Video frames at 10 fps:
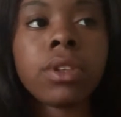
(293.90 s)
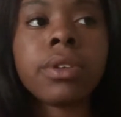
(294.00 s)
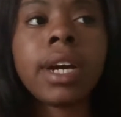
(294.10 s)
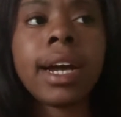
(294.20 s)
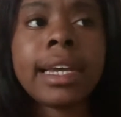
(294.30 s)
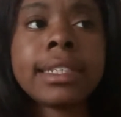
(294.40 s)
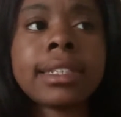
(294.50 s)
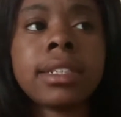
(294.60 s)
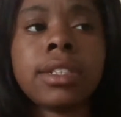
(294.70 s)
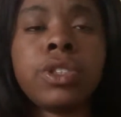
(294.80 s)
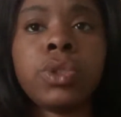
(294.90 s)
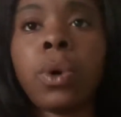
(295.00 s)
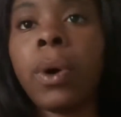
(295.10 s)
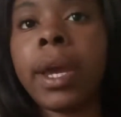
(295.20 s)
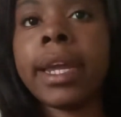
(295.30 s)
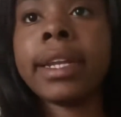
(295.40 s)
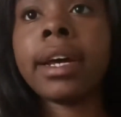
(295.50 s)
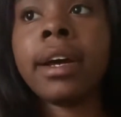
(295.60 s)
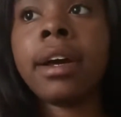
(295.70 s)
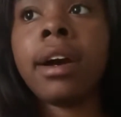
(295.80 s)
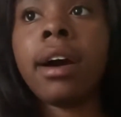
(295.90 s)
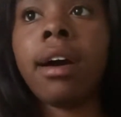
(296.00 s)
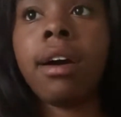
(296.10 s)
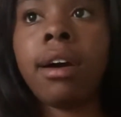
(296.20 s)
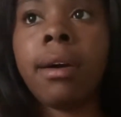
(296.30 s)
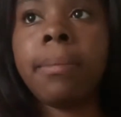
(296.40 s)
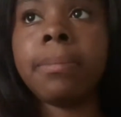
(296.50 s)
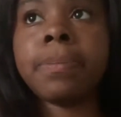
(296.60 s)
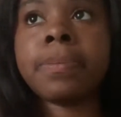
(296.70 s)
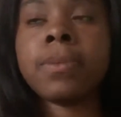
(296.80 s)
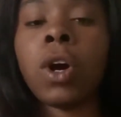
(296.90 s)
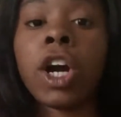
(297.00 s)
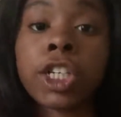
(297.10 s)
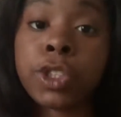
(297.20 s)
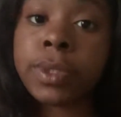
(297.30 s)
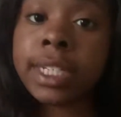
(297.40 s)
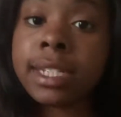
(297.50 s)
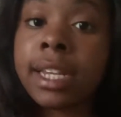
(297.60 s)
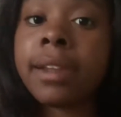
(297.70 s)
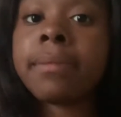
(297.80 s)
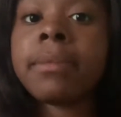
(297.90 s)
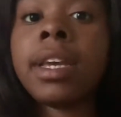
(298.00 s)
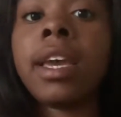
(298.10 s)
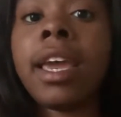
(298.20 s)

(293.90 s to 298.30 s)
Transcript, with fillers: you guys could join um, archery team.